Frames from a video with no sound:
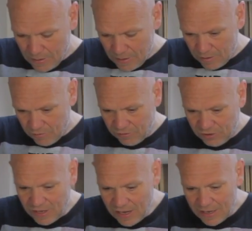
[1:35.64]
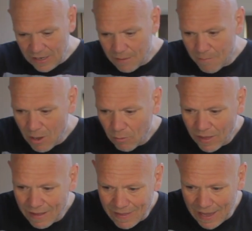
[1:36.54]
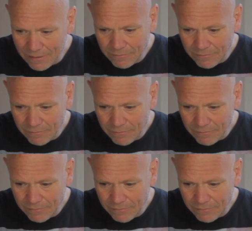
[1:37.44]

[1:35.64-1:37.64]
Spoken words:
I'm just gently going to melt that down.